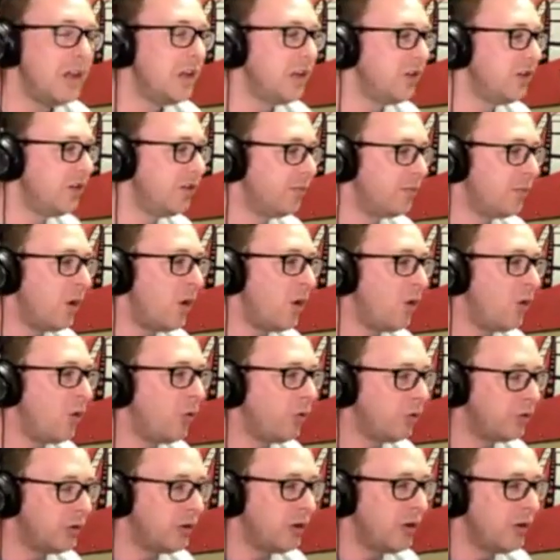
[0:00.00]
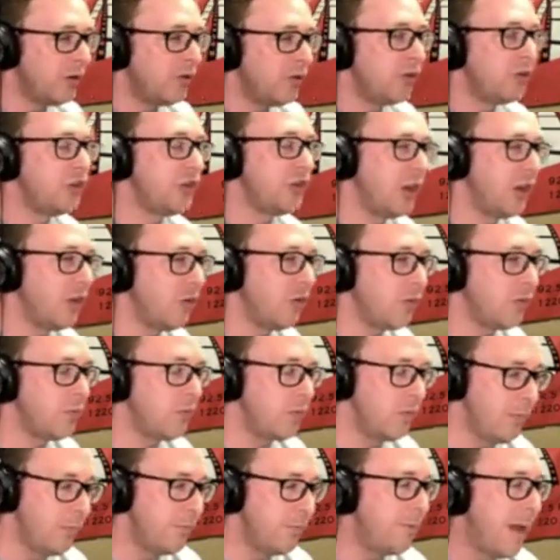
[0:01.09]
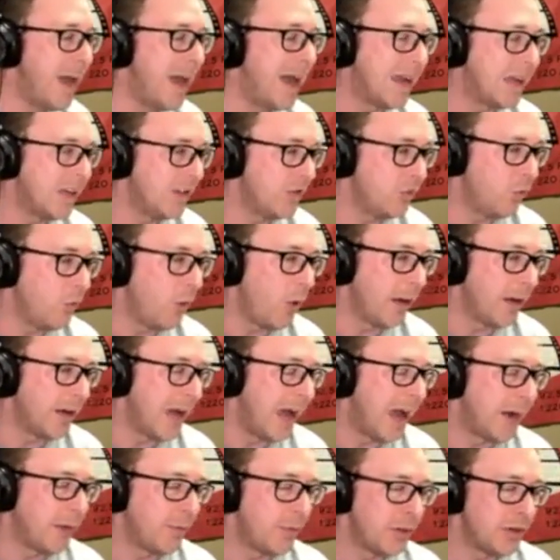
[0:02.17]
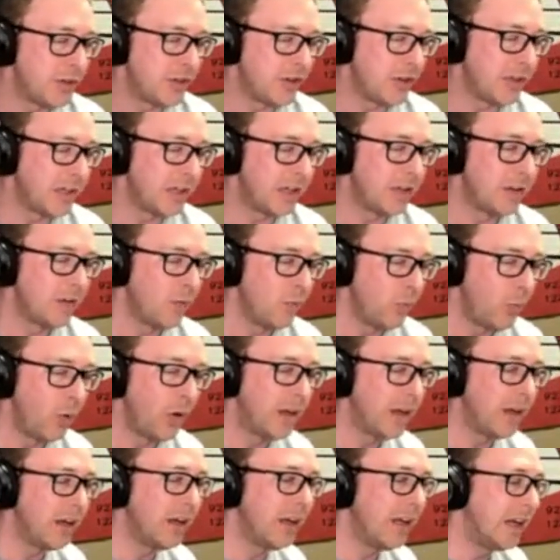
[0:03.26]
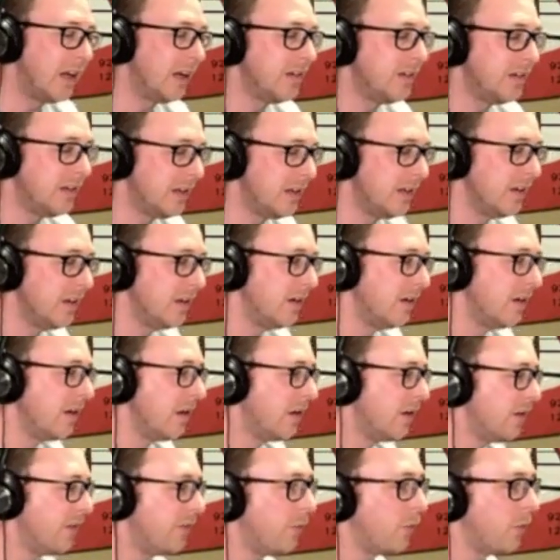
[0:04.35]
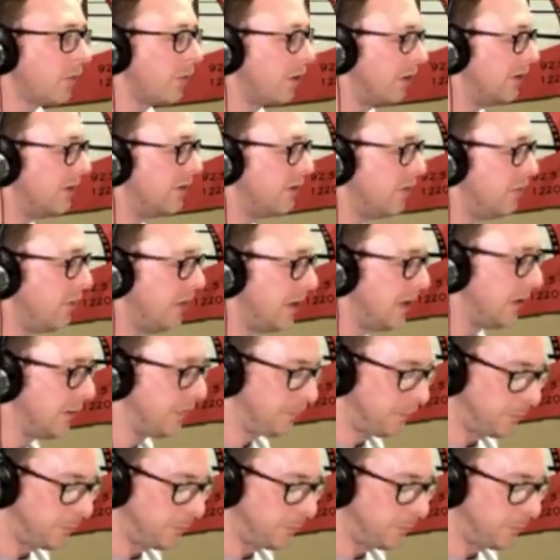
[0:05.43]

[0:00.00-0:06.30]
to mold the show back into what I originally wanted and intended for it to be.